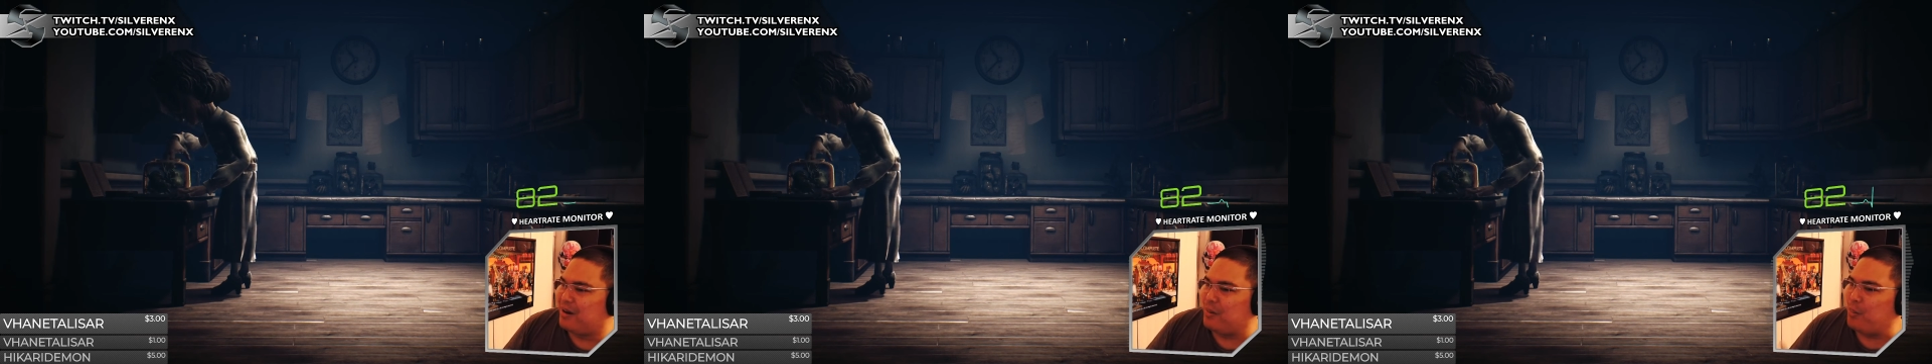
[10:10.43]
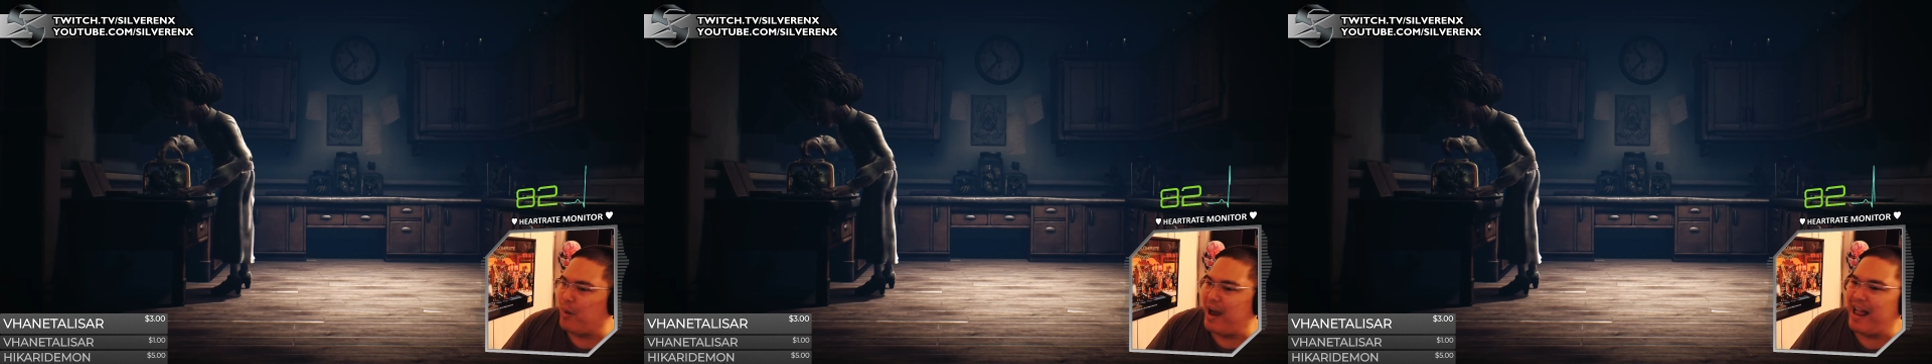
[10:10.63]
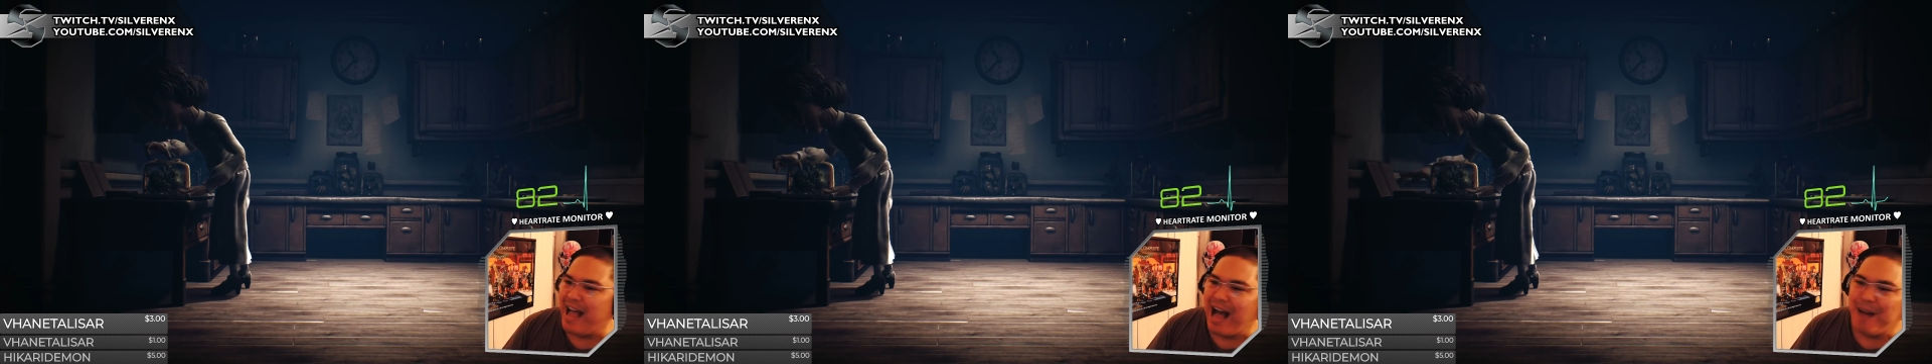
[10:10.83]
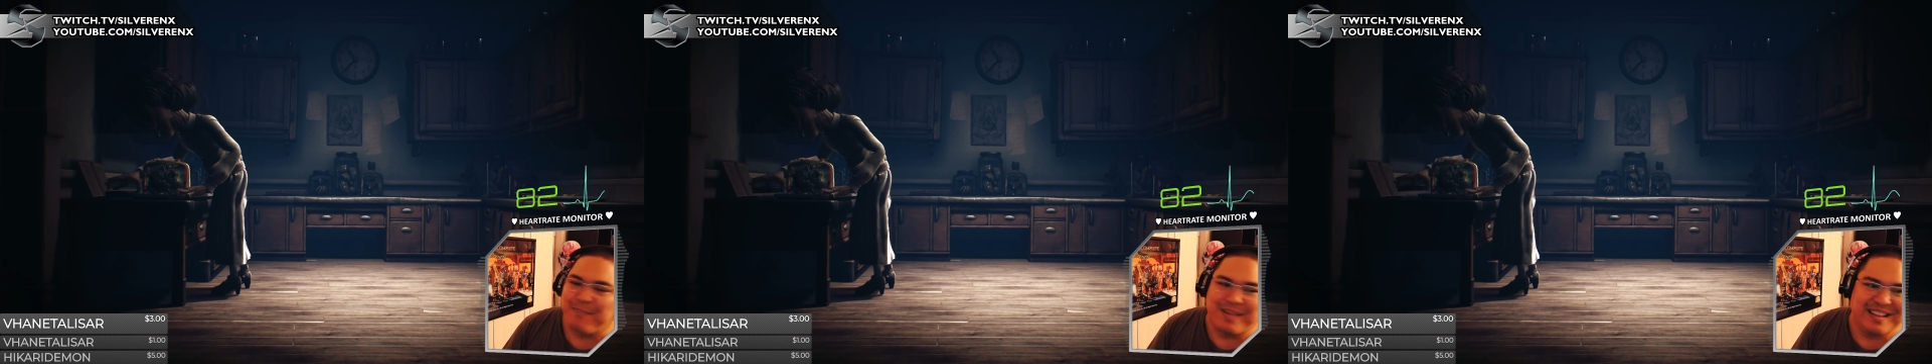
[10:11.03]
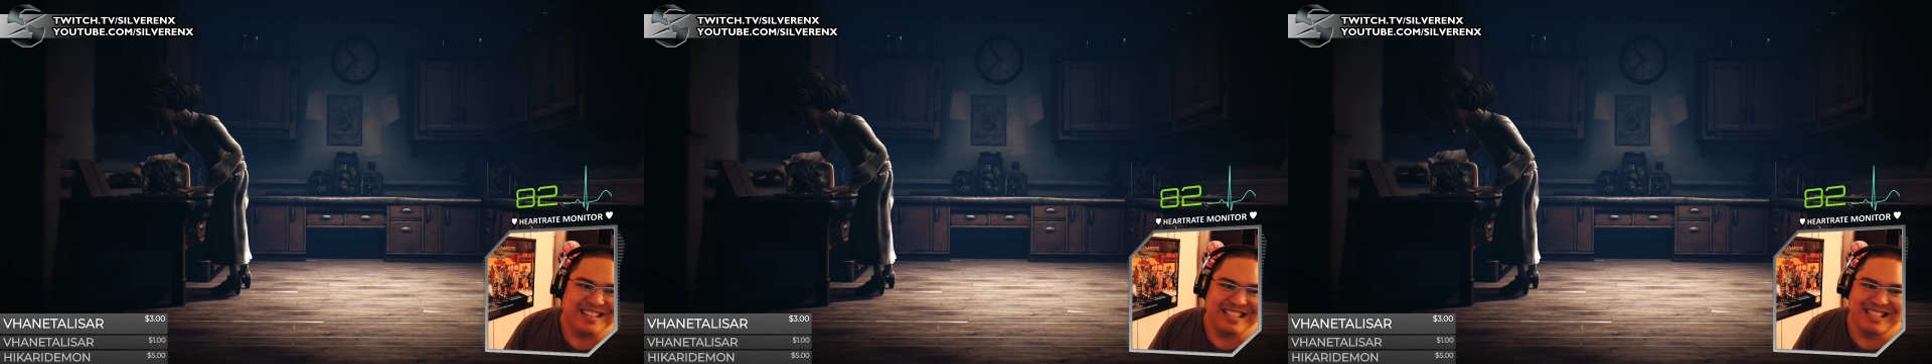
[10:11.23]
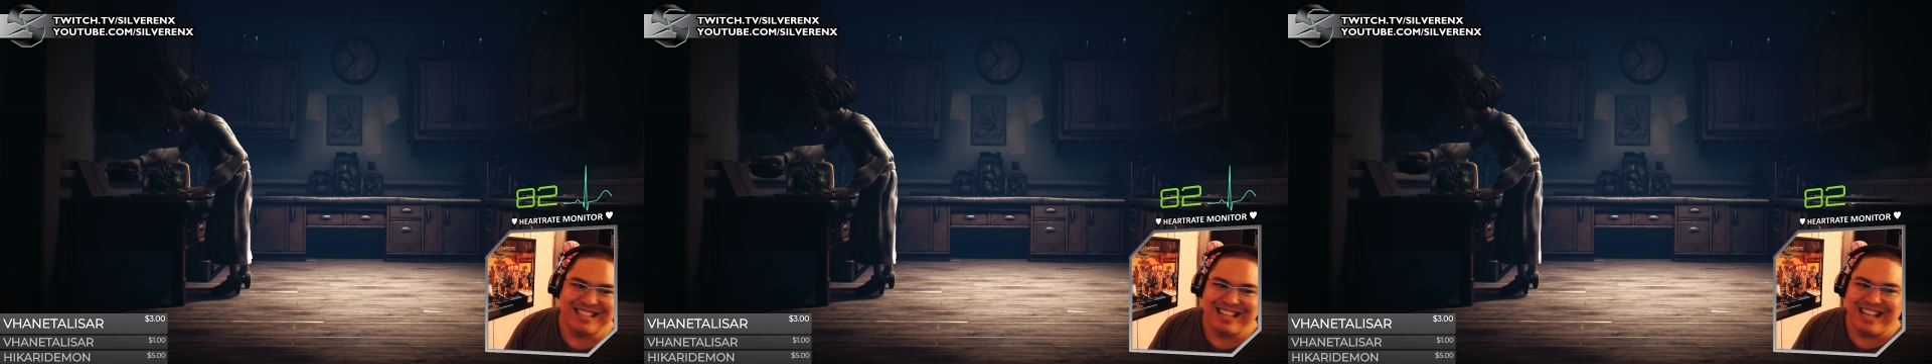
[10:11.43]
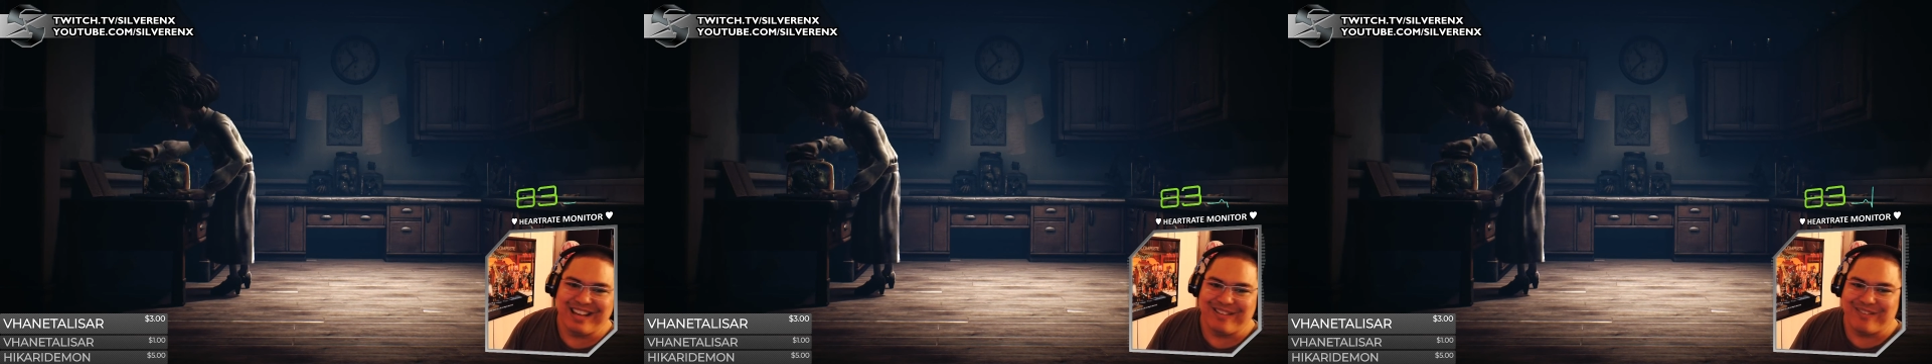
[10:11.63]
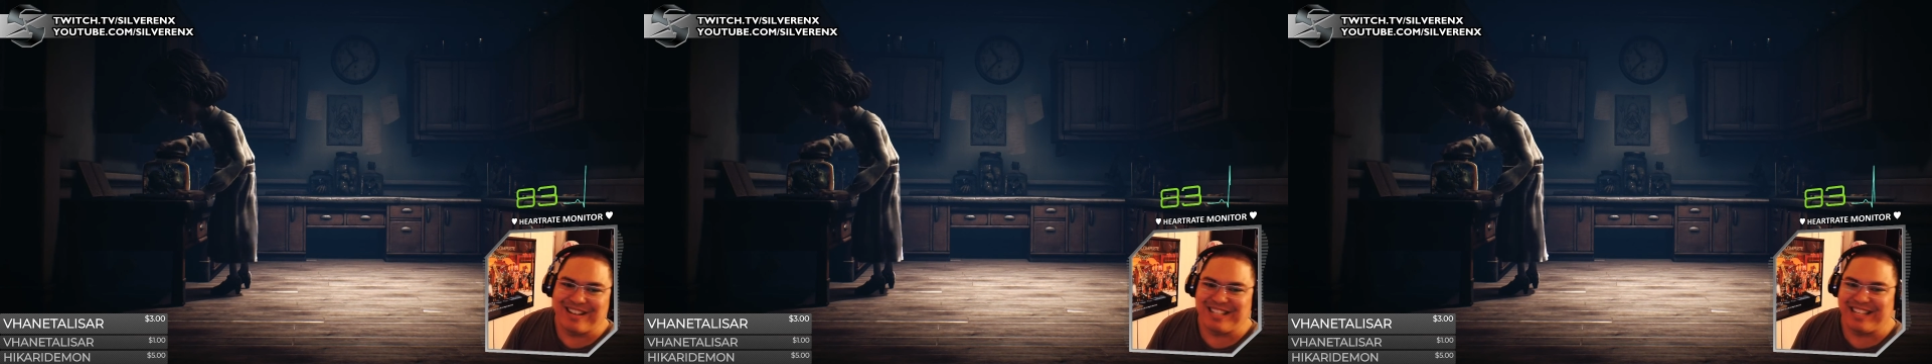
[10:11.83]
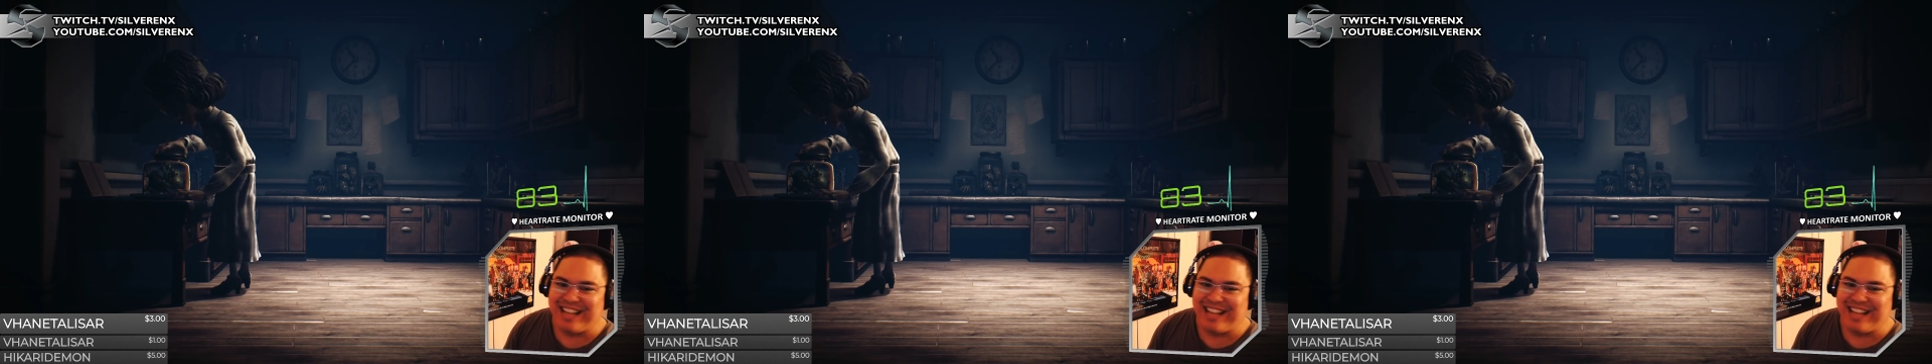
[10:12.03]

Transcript: what happens when she